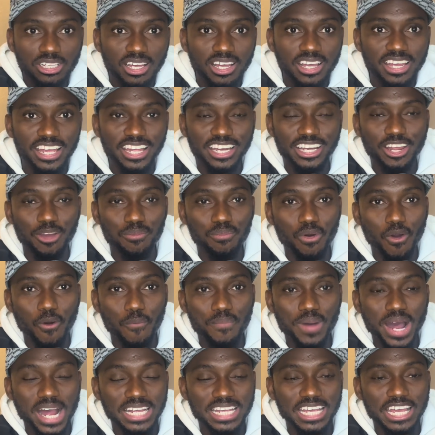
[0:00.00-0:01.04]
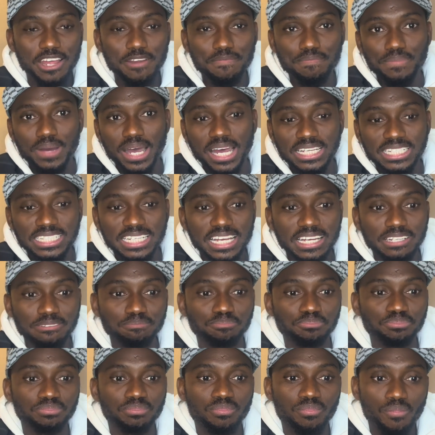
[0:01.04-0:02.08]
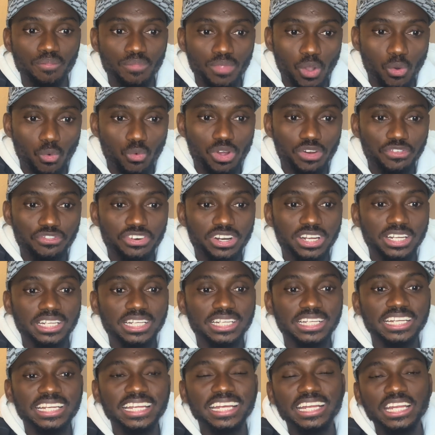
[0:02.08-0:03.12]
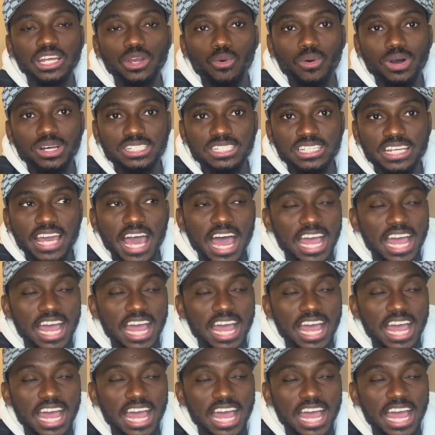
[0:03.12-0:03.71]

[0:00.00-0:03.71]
hit the ball back in, but hey, Wilfried Ndidi was there.